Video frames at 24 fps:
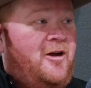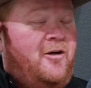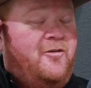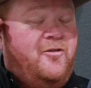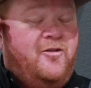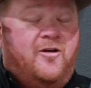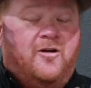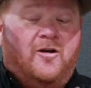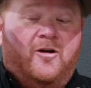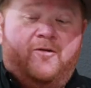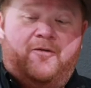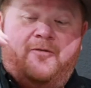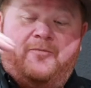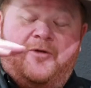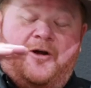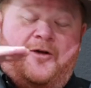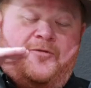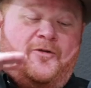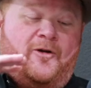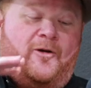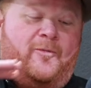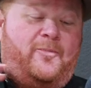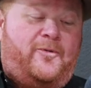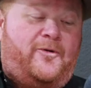I was
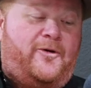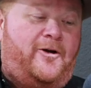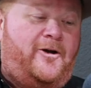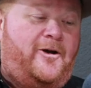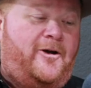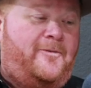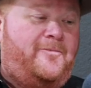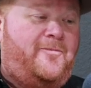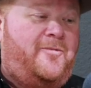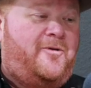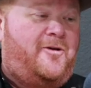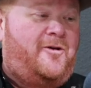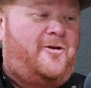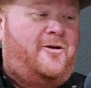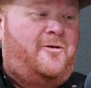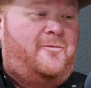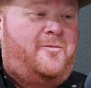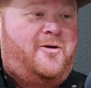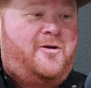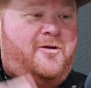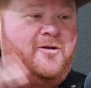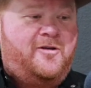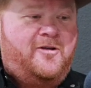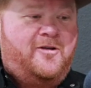all prepped, got all
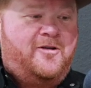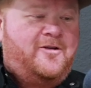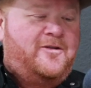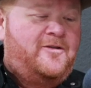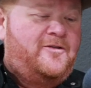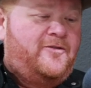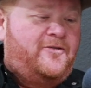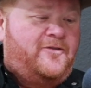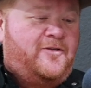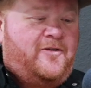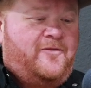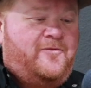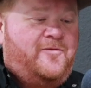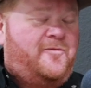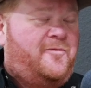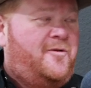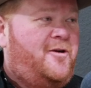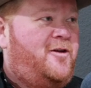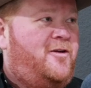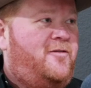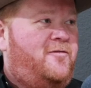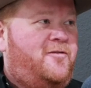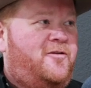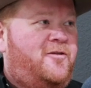my stuff
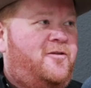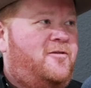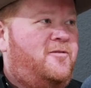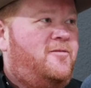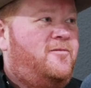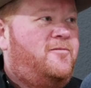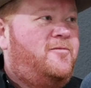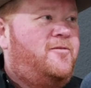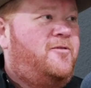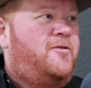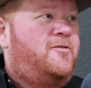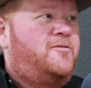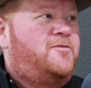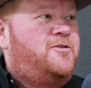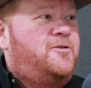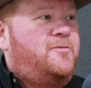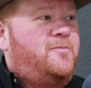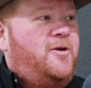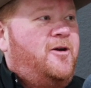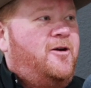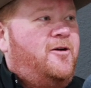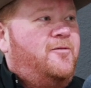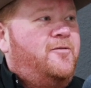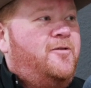ready to
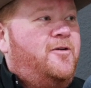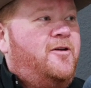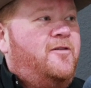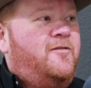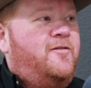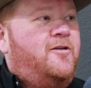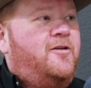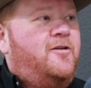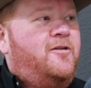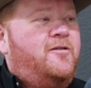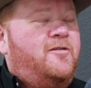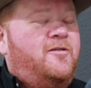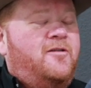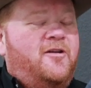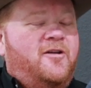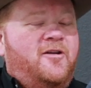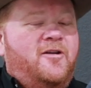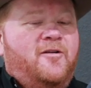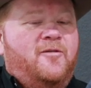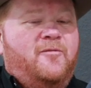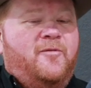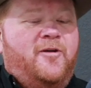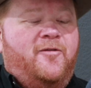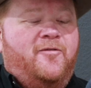ship out whenever, and
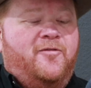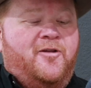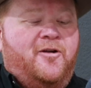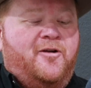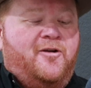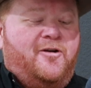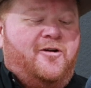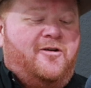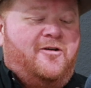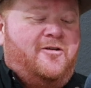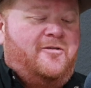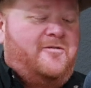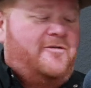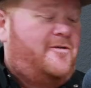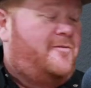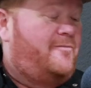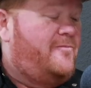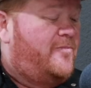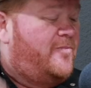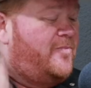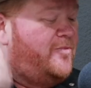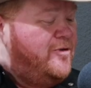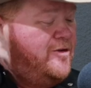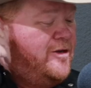wait for that call,
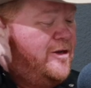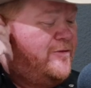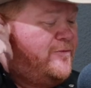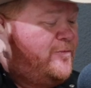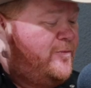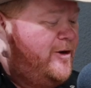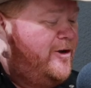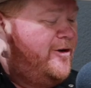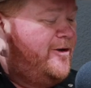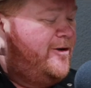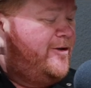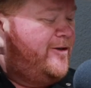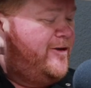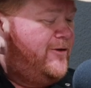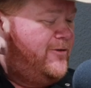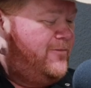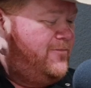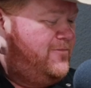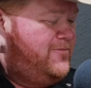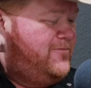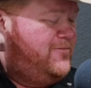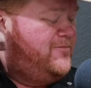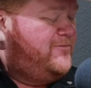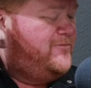and that's weird how that
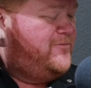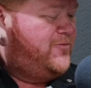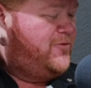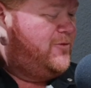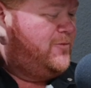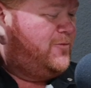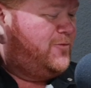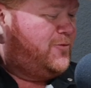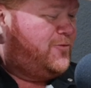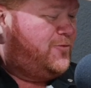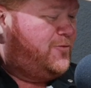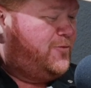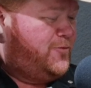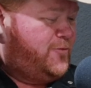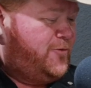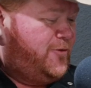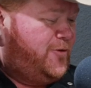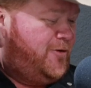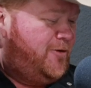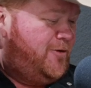similar story.